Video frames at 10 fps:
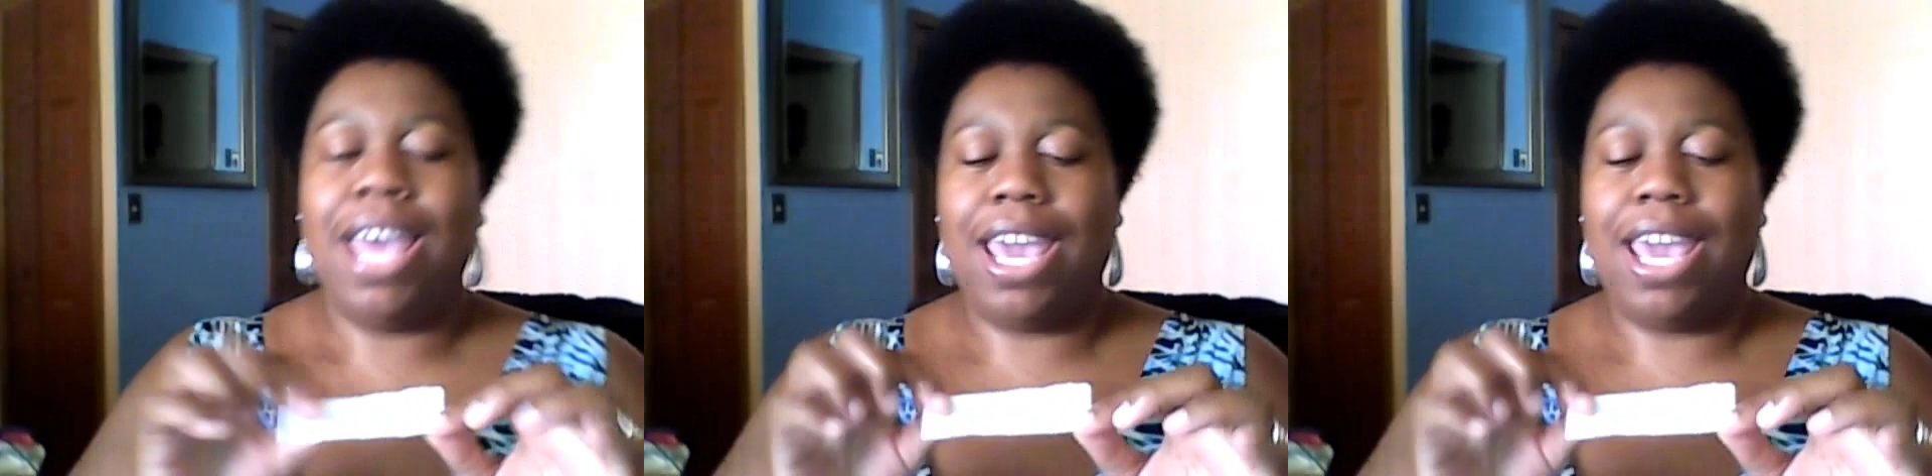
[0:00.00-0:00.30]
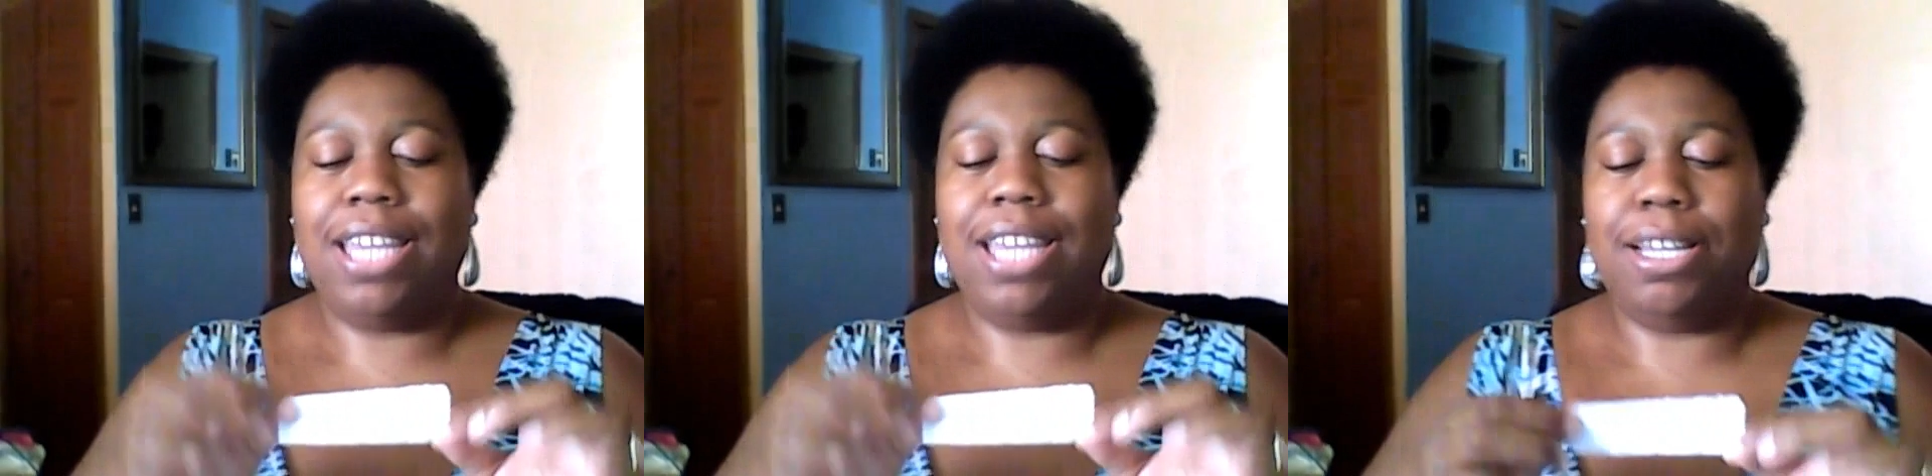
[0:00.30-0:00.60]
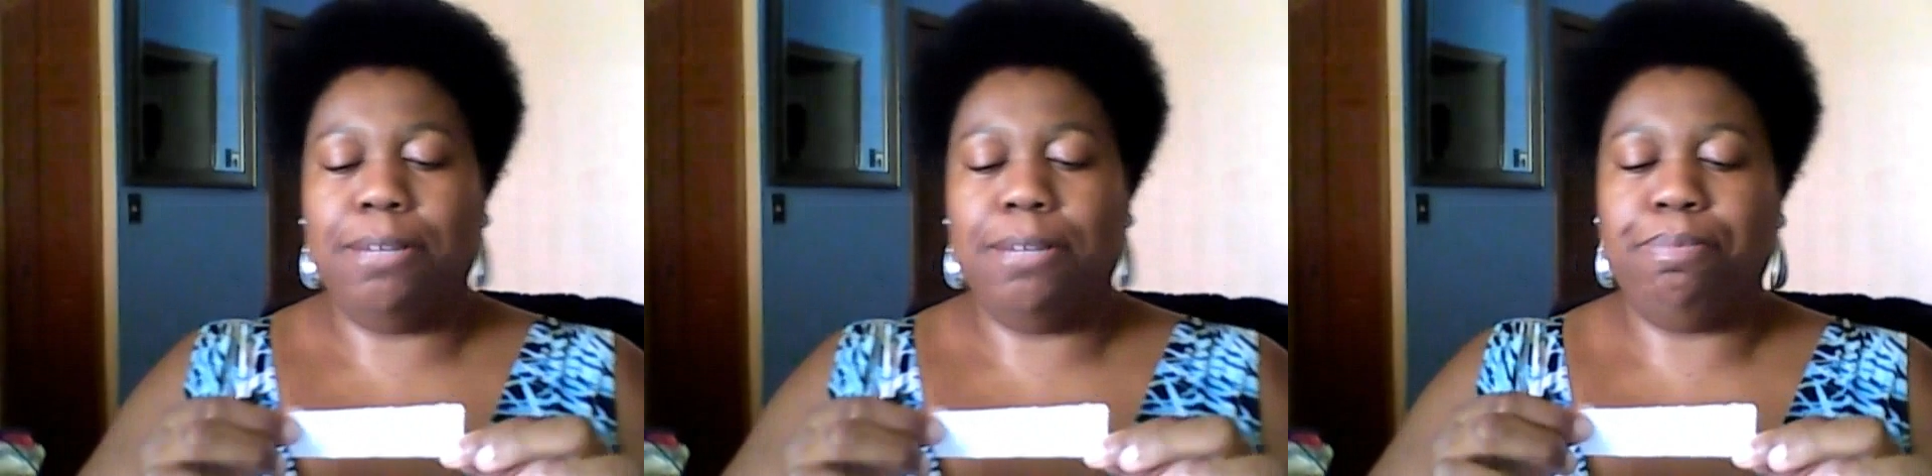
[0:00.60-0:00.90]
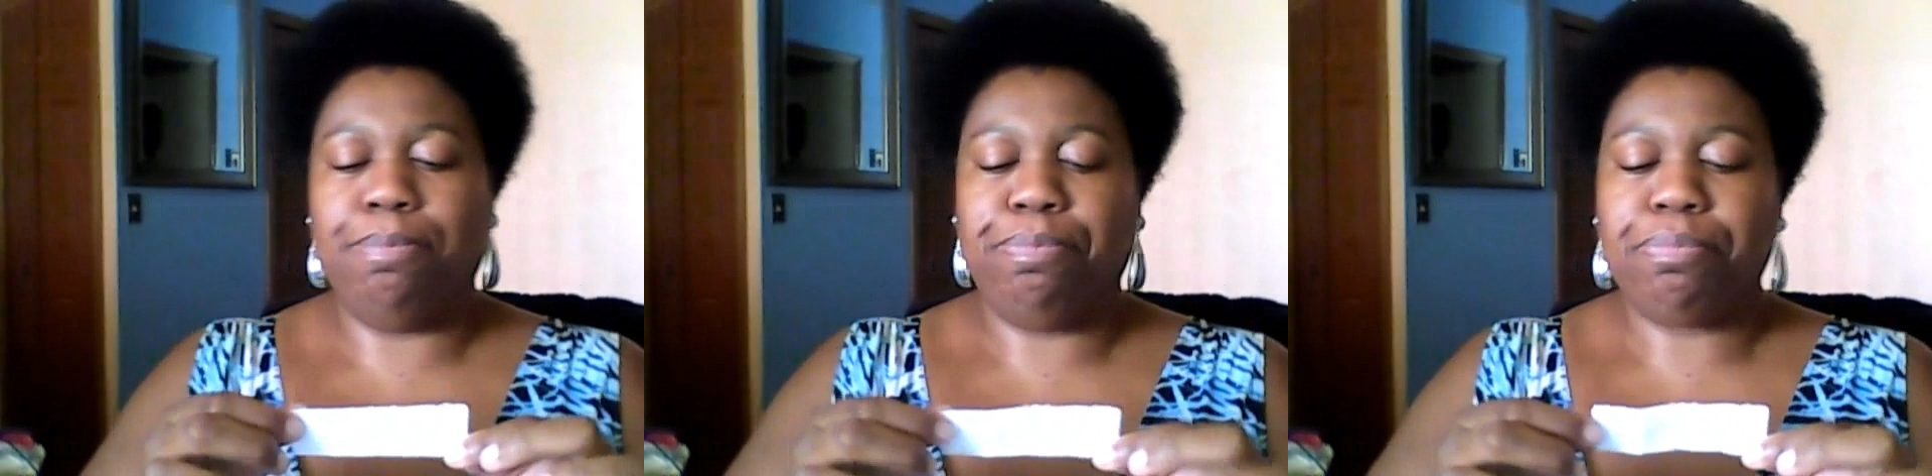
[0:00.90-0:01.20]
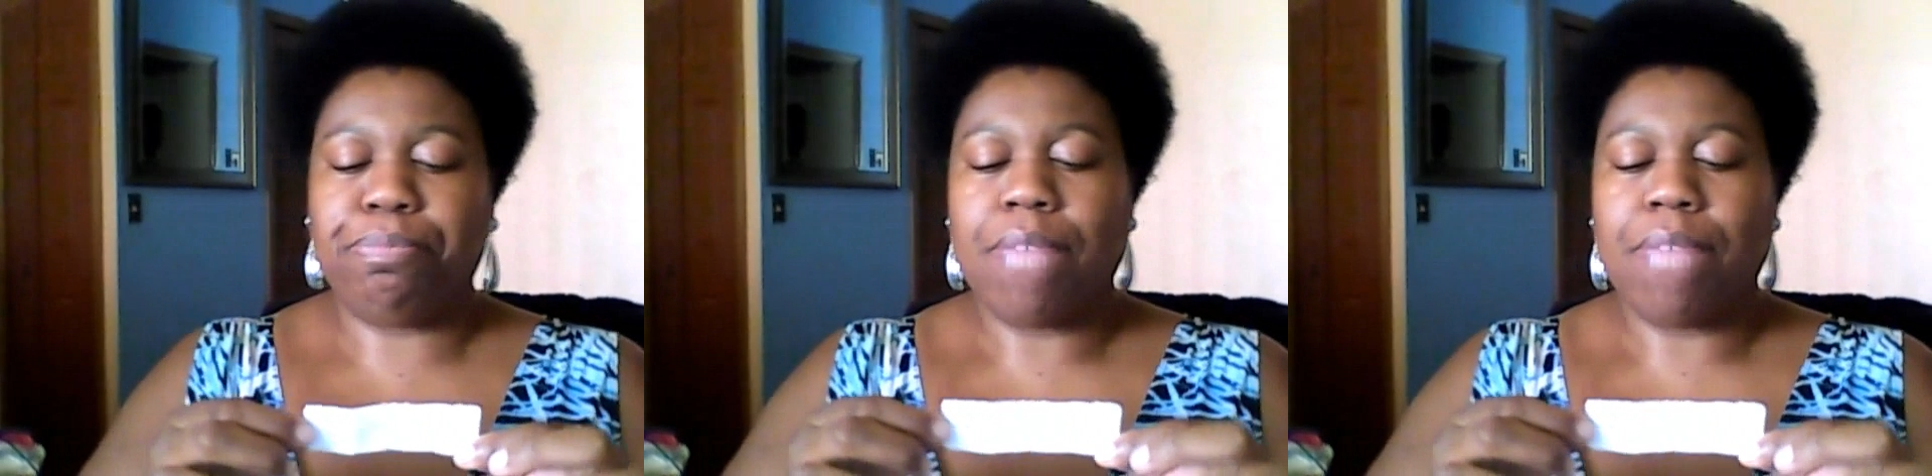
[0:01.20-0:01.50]
And
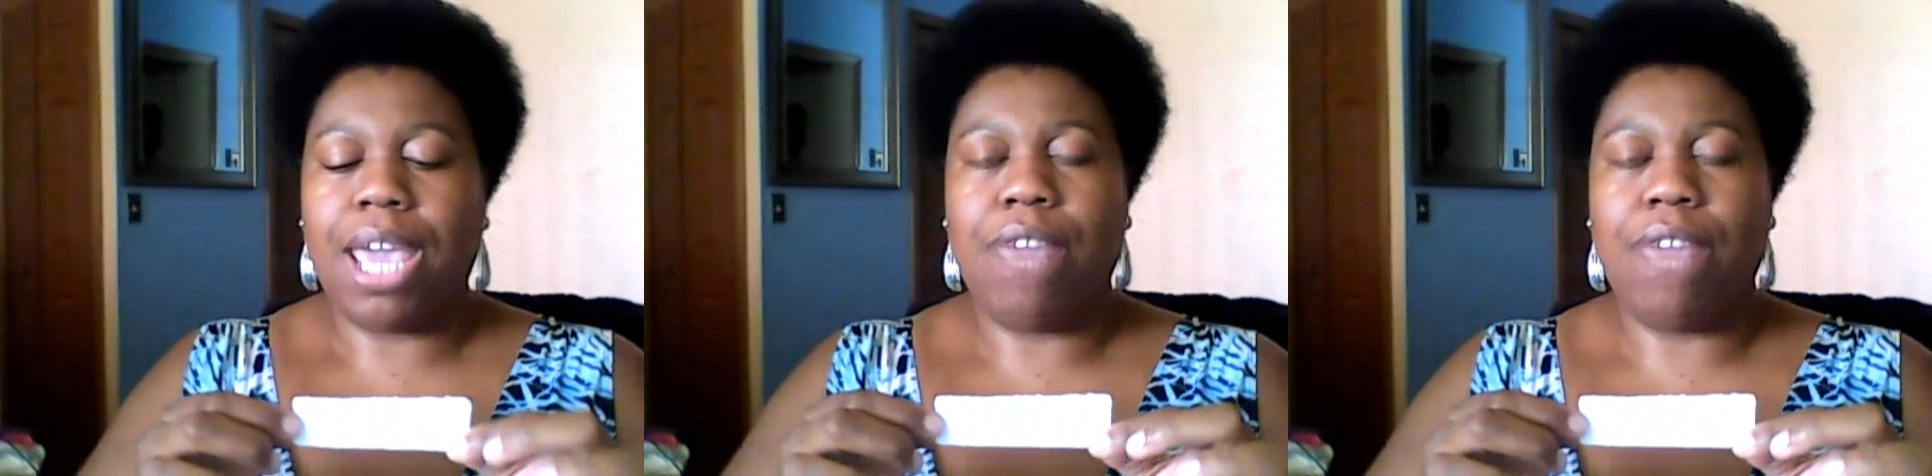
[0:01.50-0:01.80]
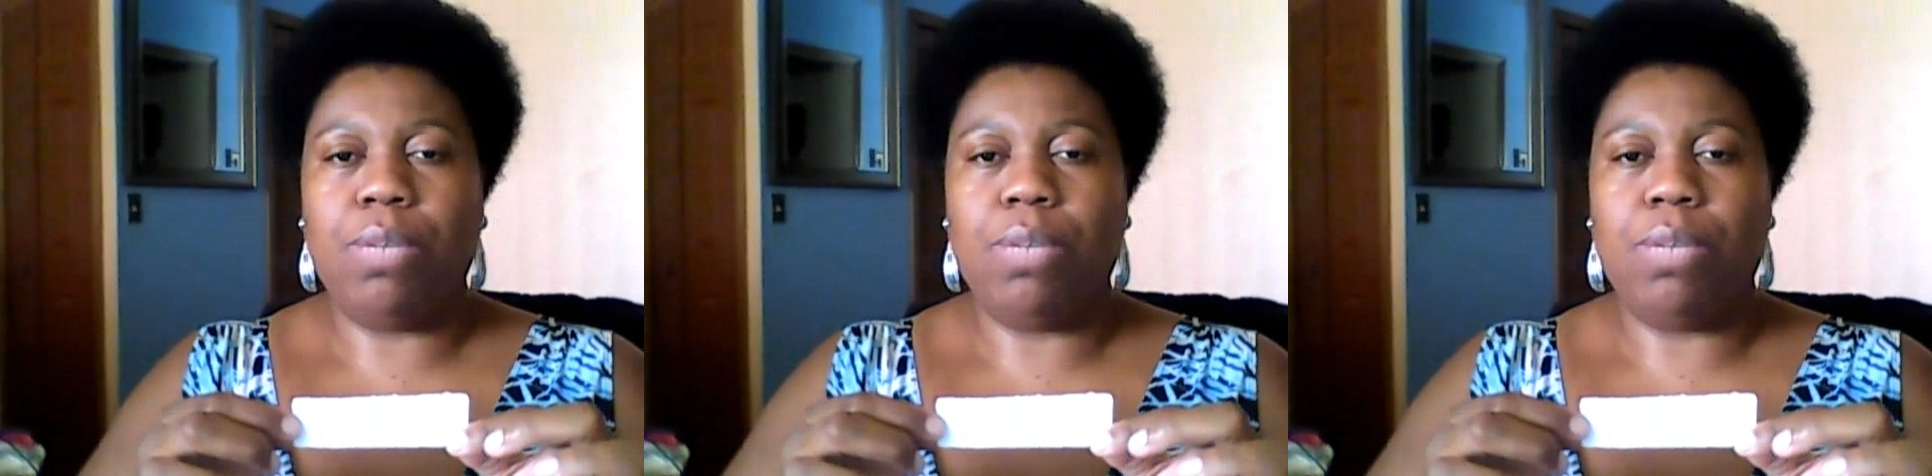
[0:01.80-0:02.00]
if you will